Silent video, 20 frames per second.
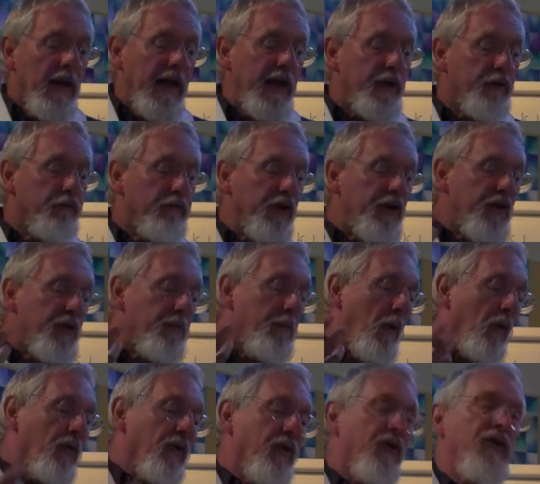It's
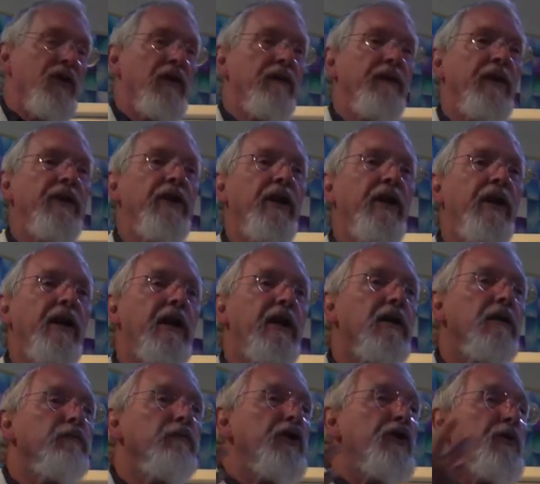responsive in that it
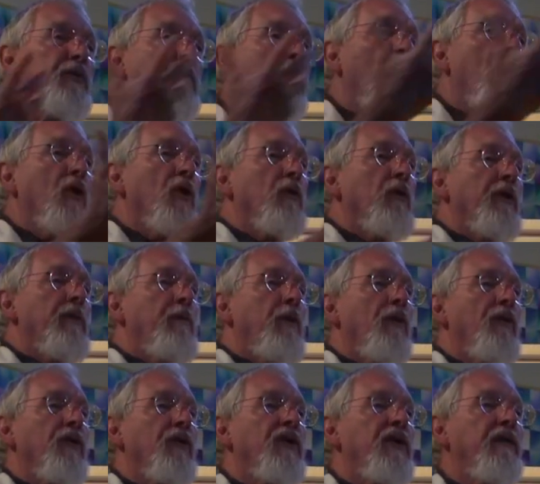can respond with
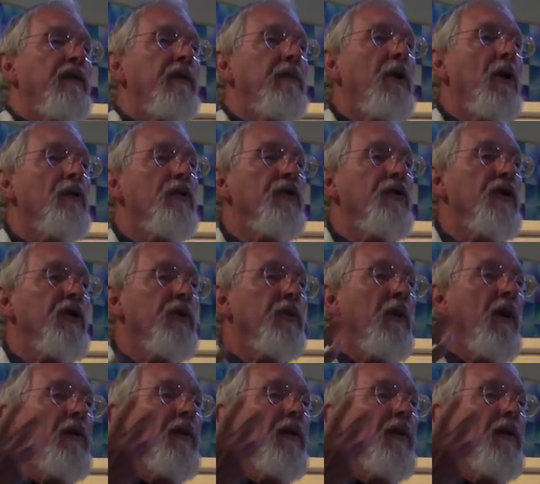positive emotion to